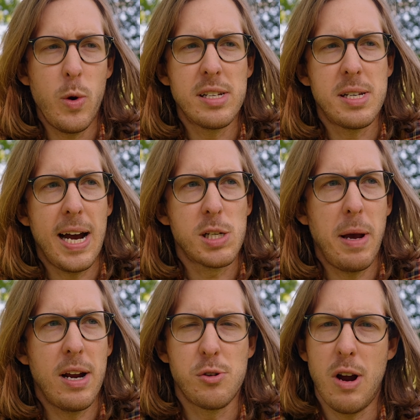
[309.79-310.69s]
we as
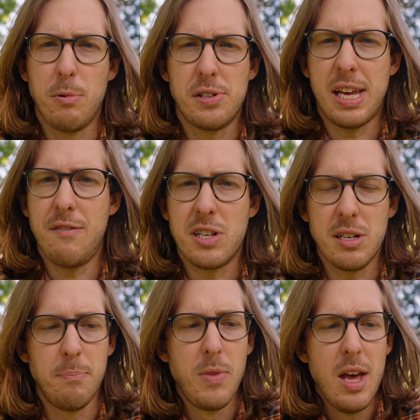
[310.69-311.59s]
taxpayers are able to give to
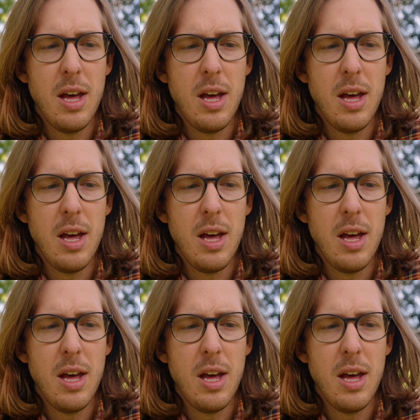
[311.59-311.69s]
them.